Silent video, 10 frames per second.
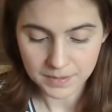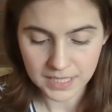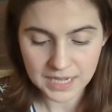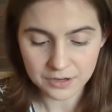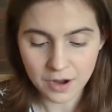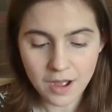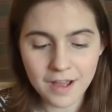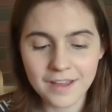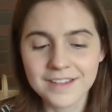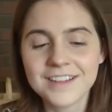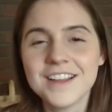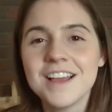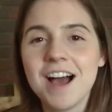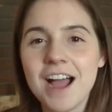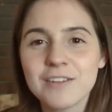But later on,
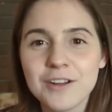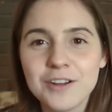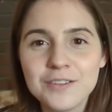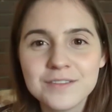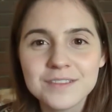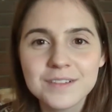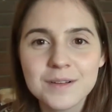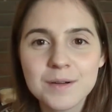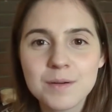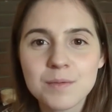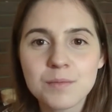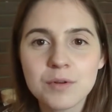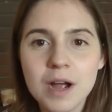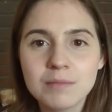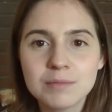I wrote
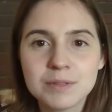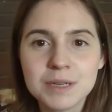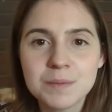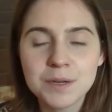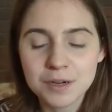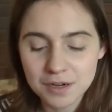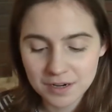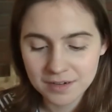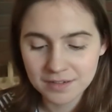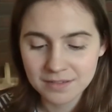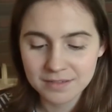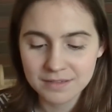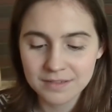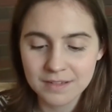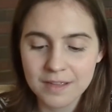probably pure,
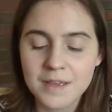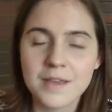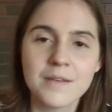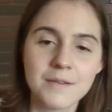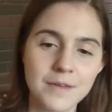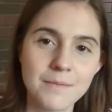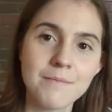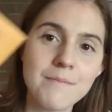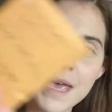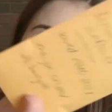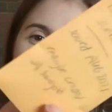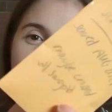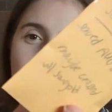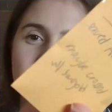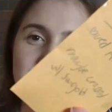maybe
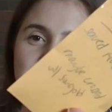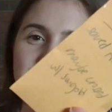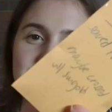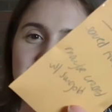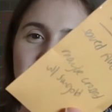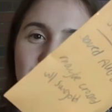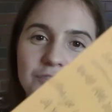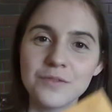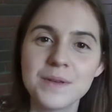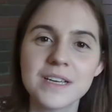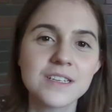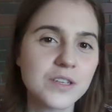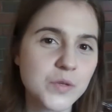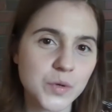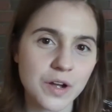crossed with Sun Gold, because
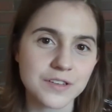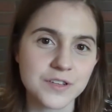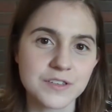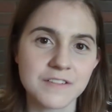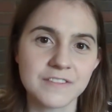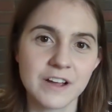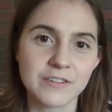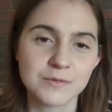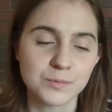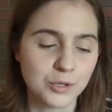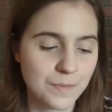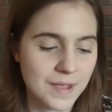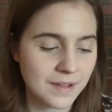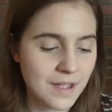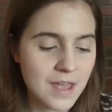those were also sunflowers
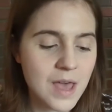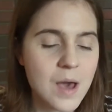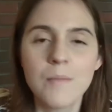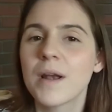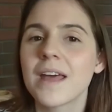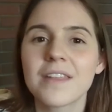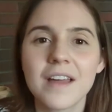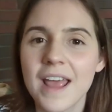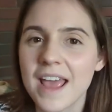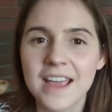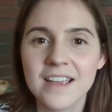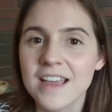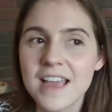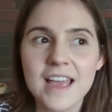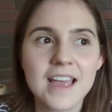blooming. But I thought, hey,